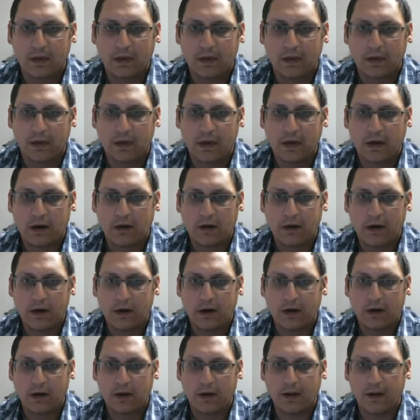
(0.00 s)
Now,
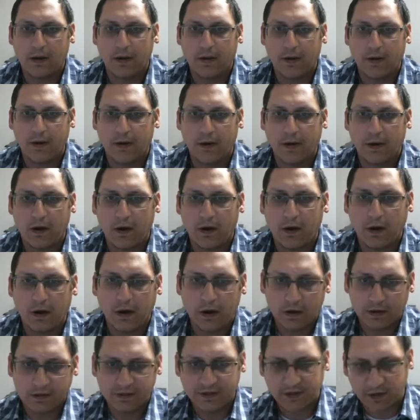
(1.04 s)

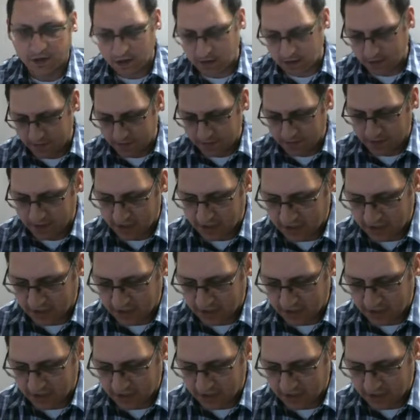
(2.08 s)
odds are they're gonna